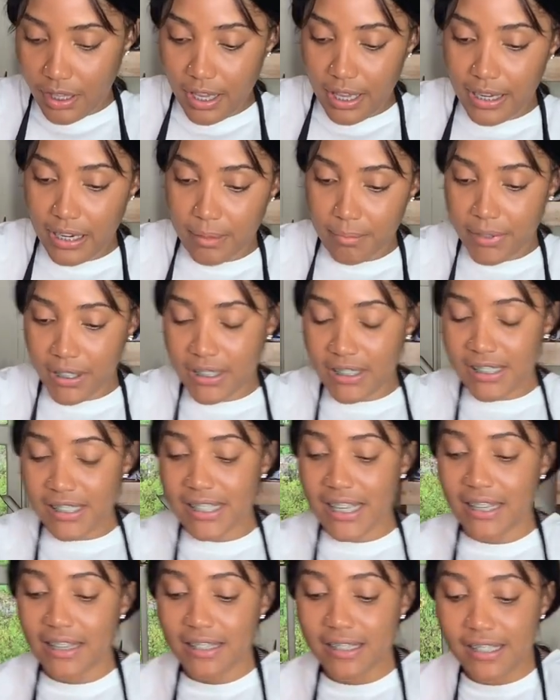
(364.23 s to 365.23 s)
And I'm gonna
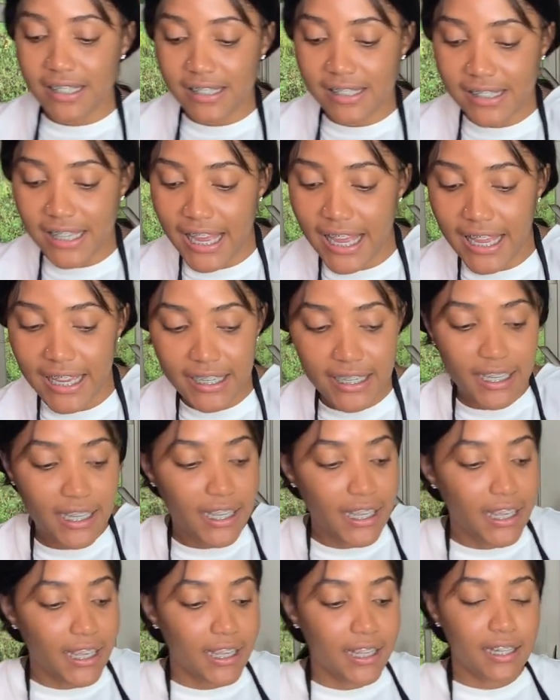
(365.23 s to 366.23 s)
set this aside,
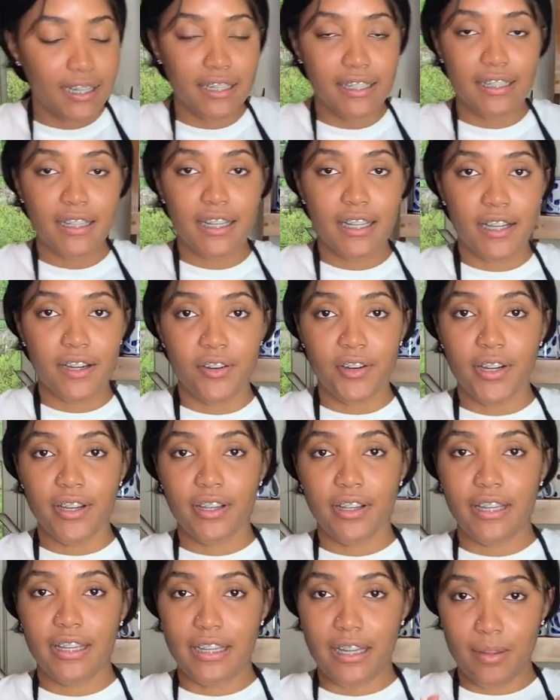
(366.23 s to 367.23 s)
clean the
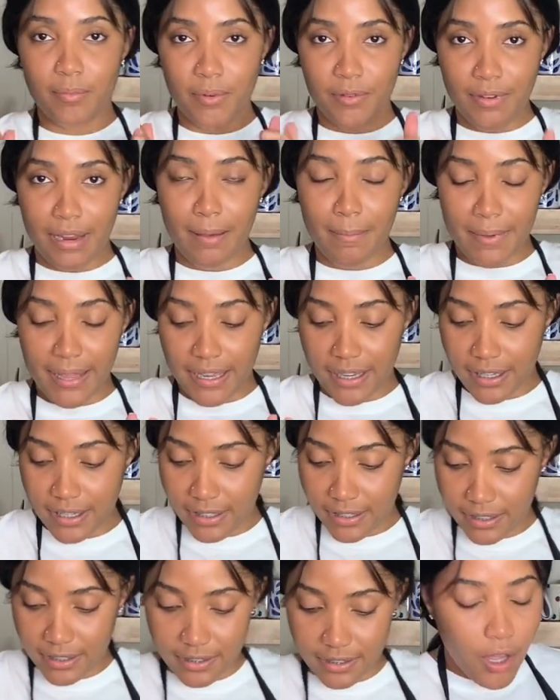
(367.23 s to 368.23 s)
area, and I'll be right back.
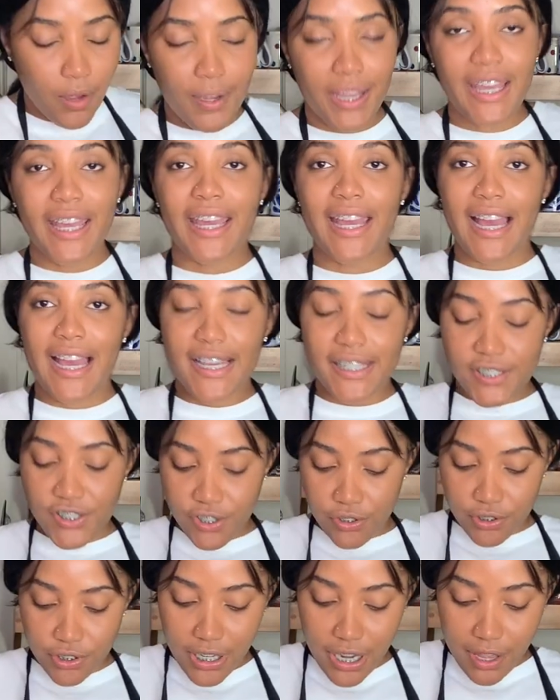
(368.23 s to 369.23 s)
Okay guys,
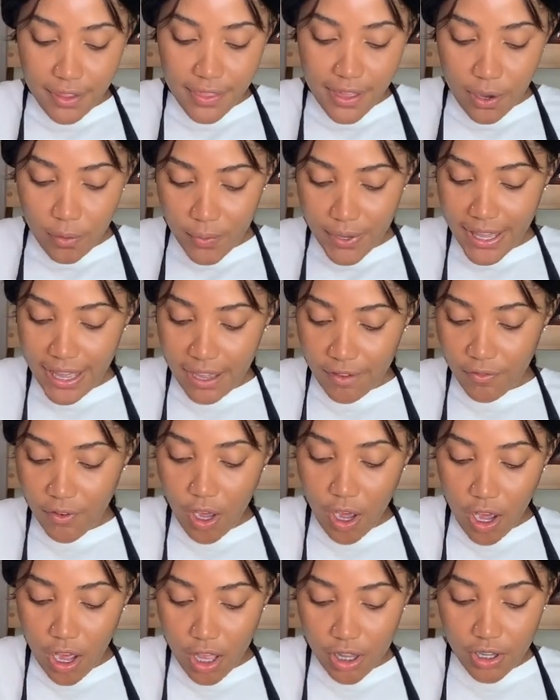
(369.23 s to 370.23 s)
so now that we have
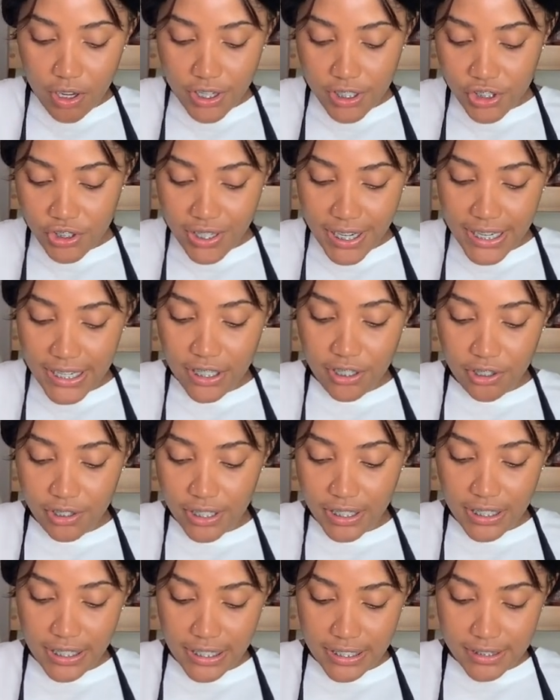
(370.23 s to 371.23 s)
all our dry
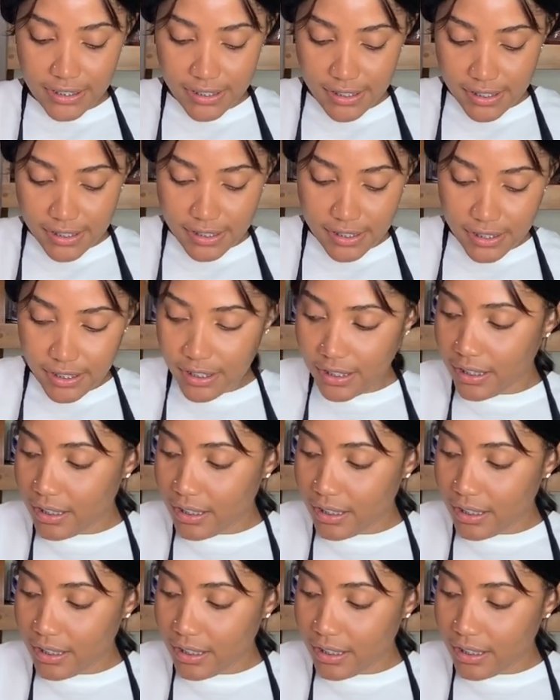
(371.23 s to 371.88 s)
ingredients,